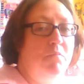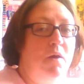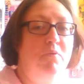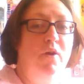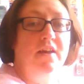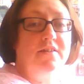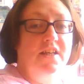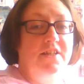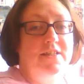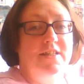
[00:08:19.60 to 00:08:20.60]
my products
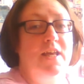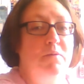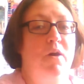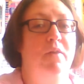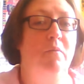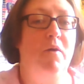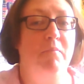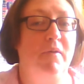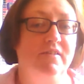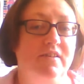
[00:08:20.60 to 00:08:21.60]
are just here by the way
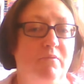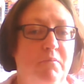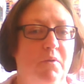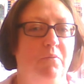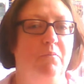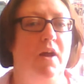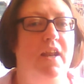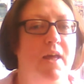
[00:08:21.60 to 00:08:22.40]
because I've moved my